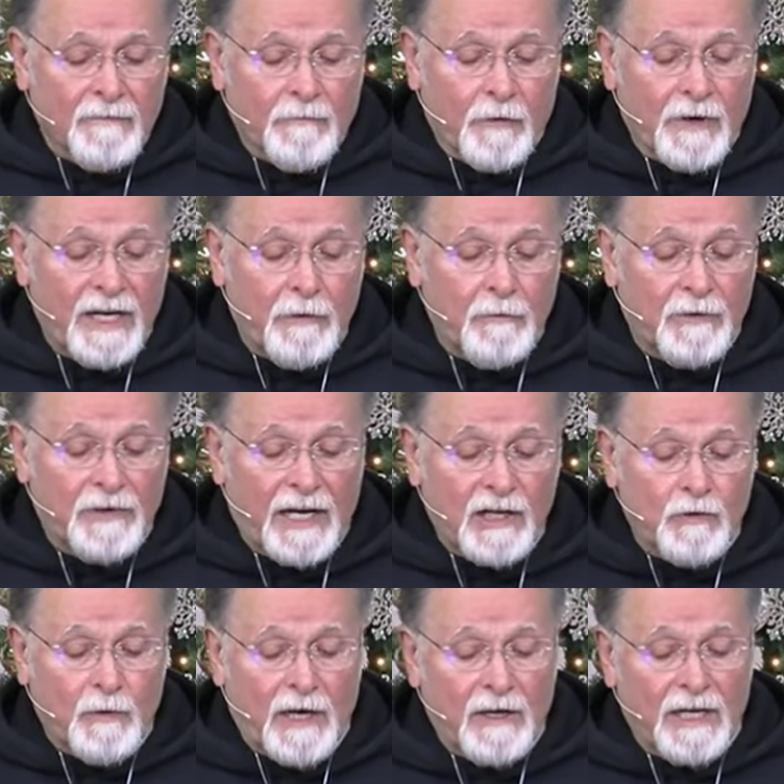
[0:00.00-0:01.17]
For he will not
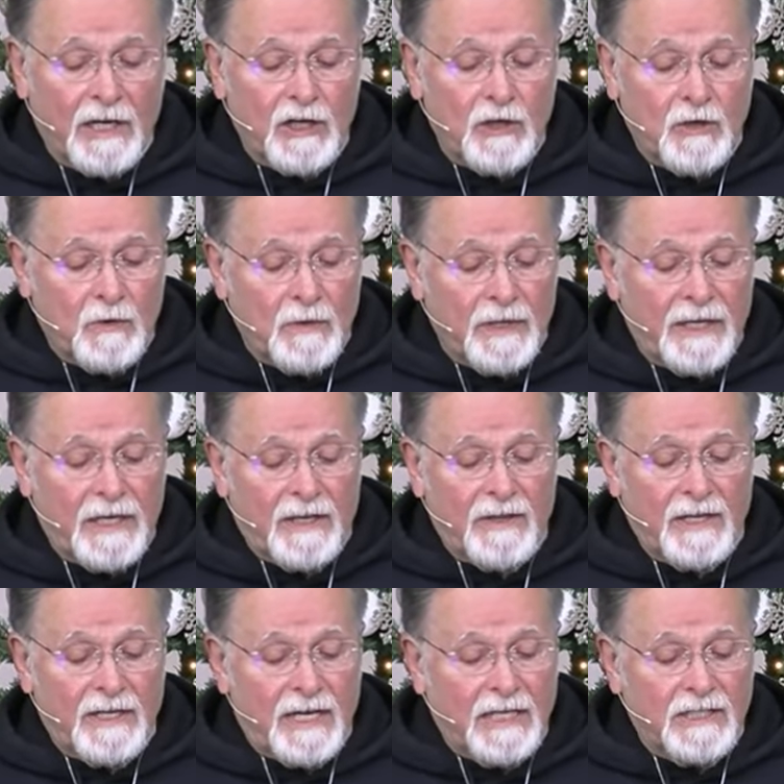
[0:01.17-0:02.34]
dwell unduly on
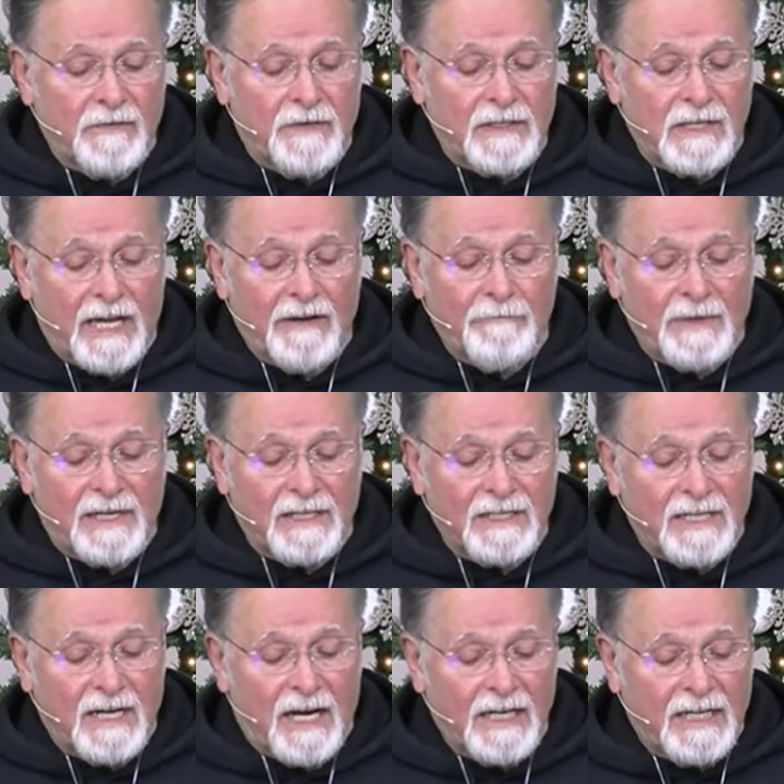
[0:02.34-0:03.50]
the days of his life because
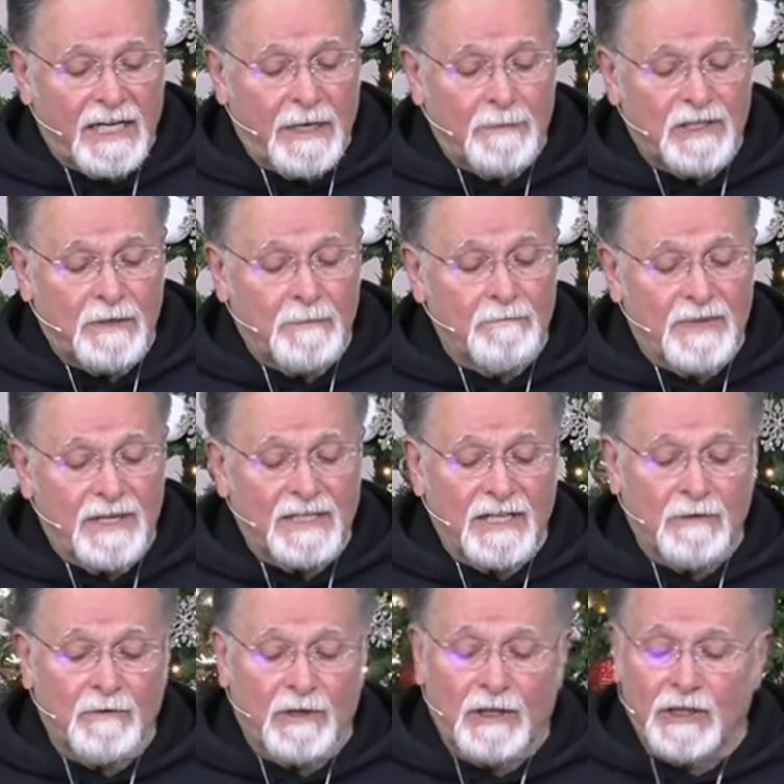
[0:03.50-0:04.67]
God keeps him busy
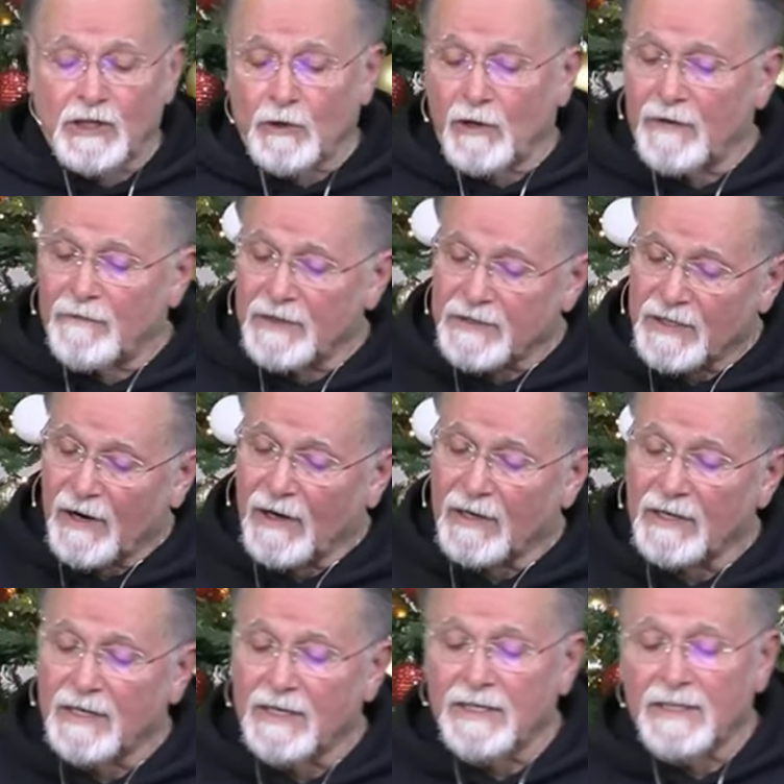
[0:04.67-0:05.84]
with the joy of his heart.
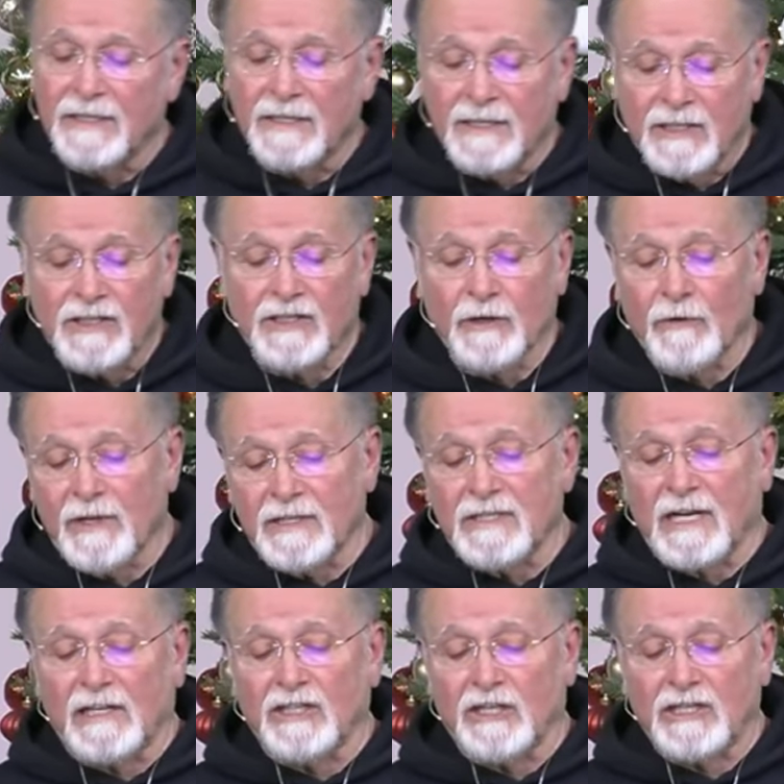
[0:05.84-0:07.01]
So, this
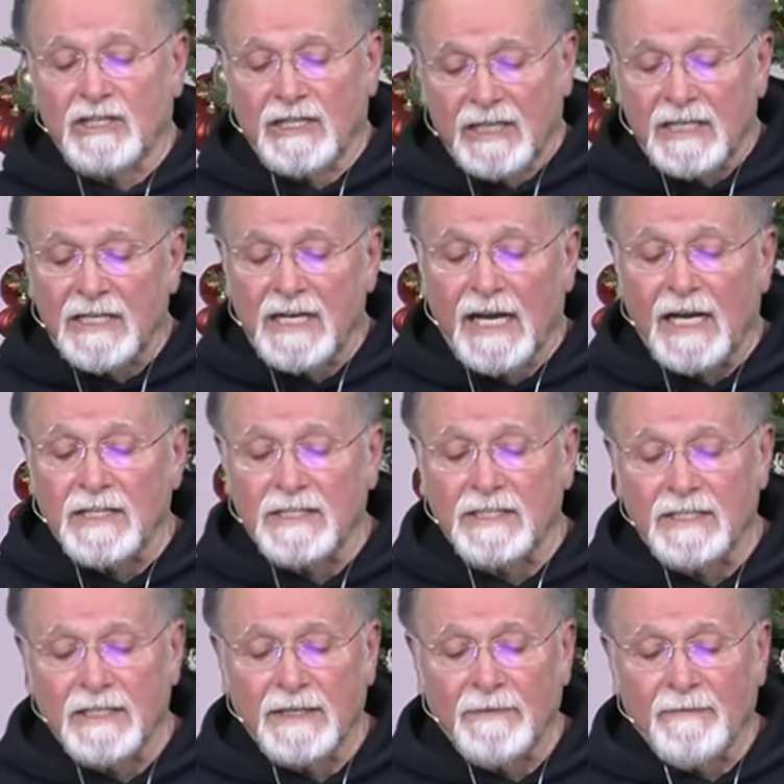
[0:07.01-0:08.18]
I'll just
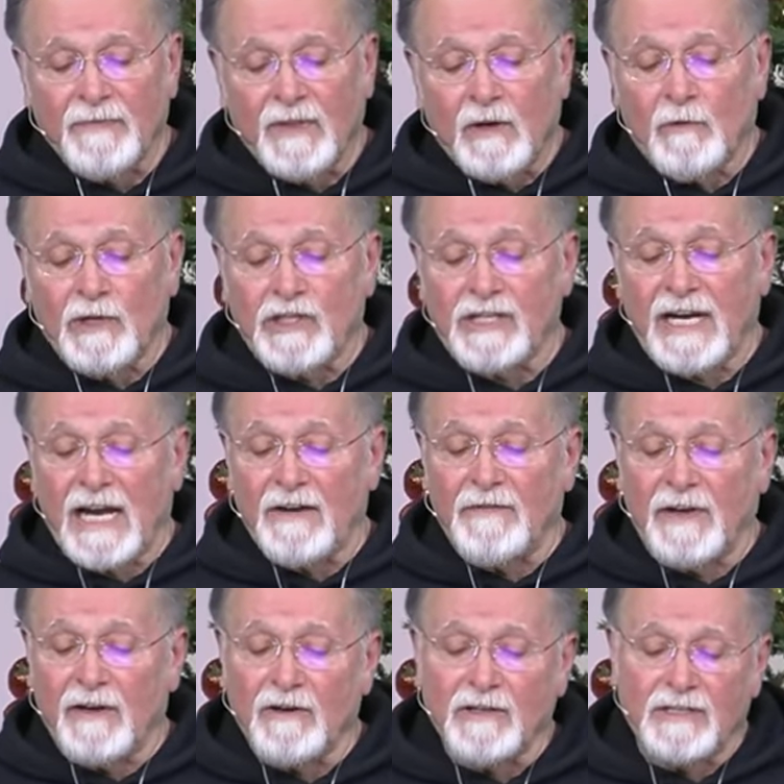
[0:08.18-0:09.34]
condense. What you have
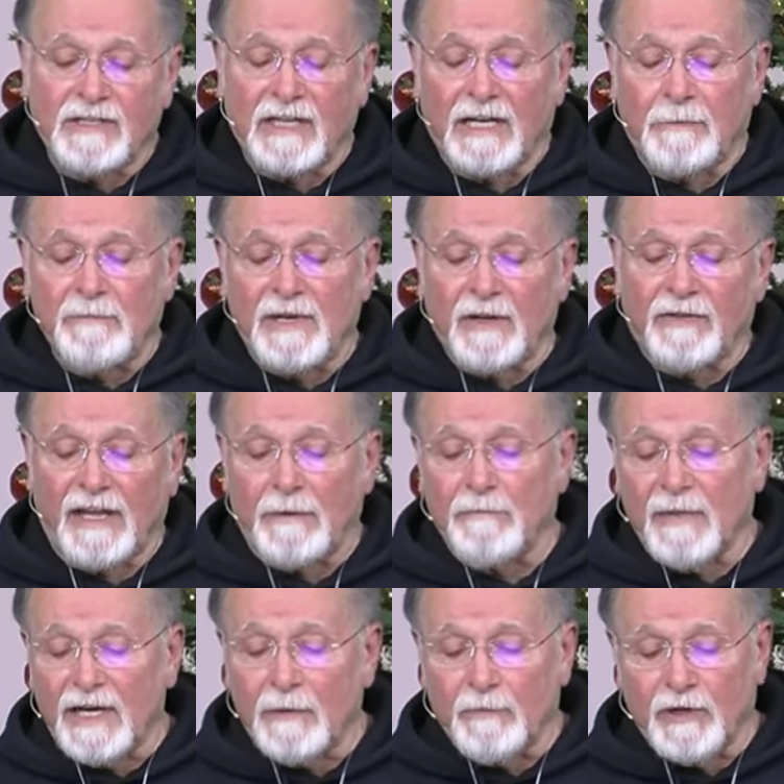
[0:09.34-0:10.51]
here is the myth that
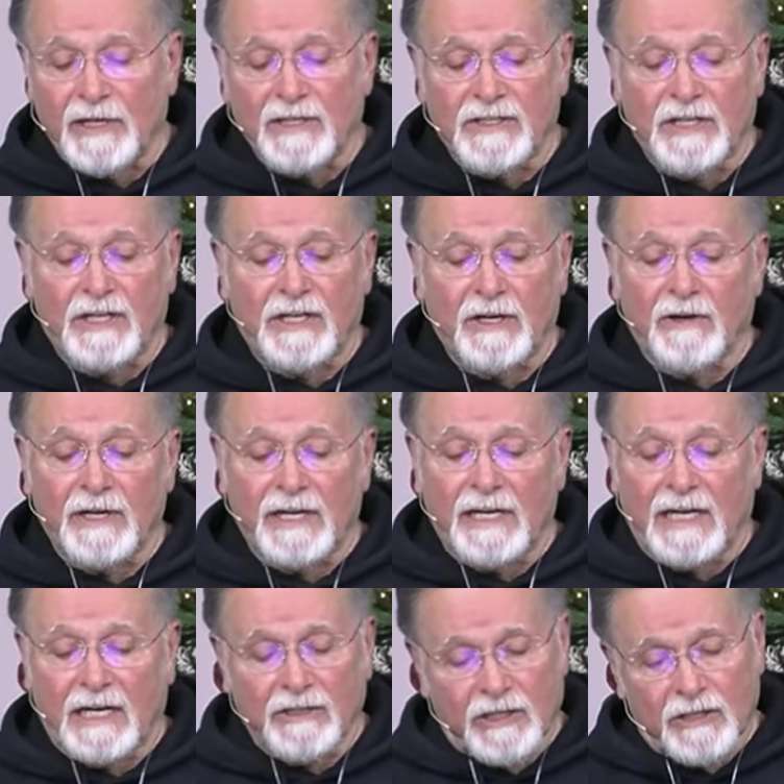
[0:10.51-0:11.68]
money brings security,
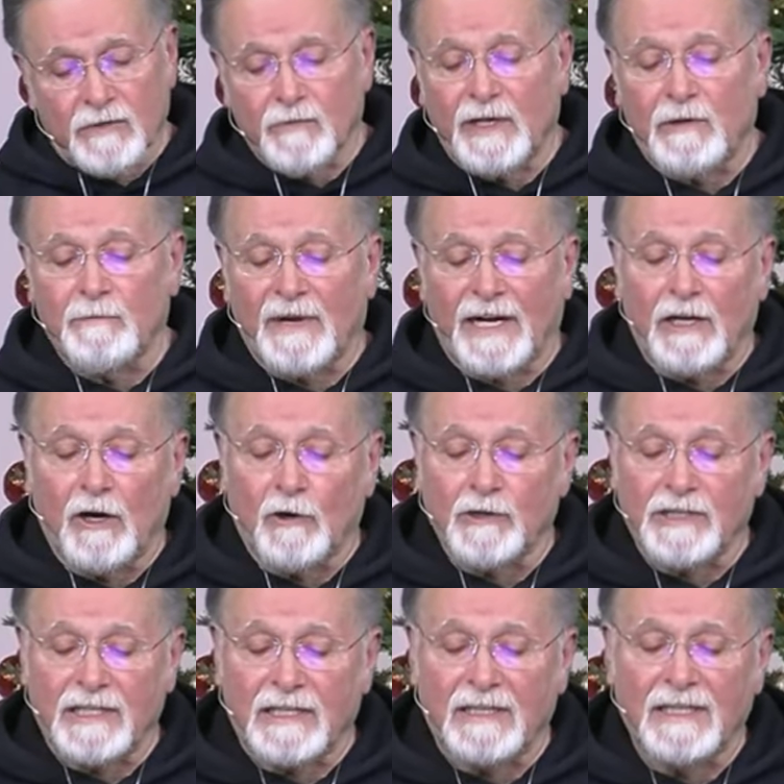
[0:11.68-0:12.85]
and I'll just read my
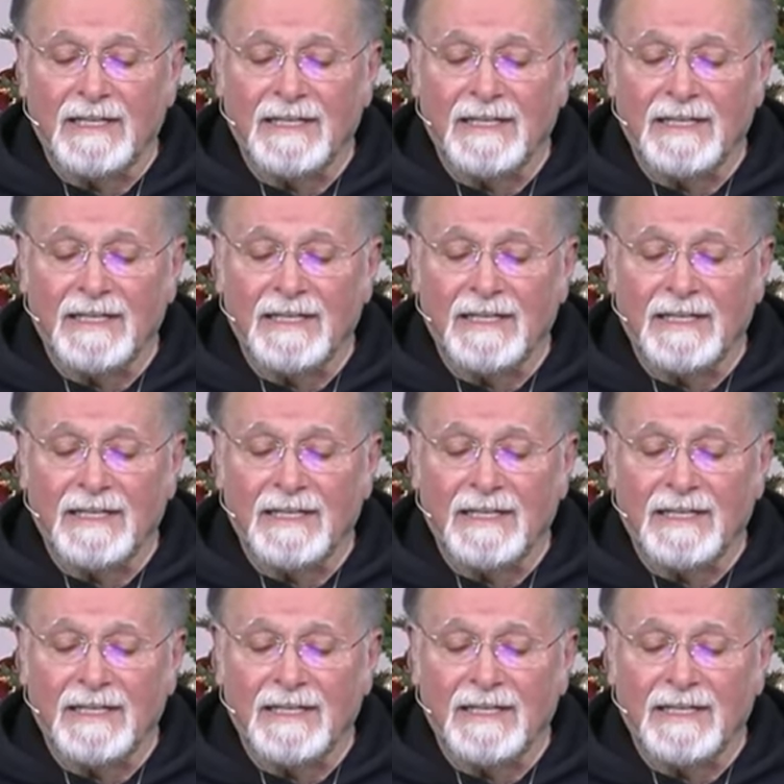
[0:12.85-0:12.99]
notes and,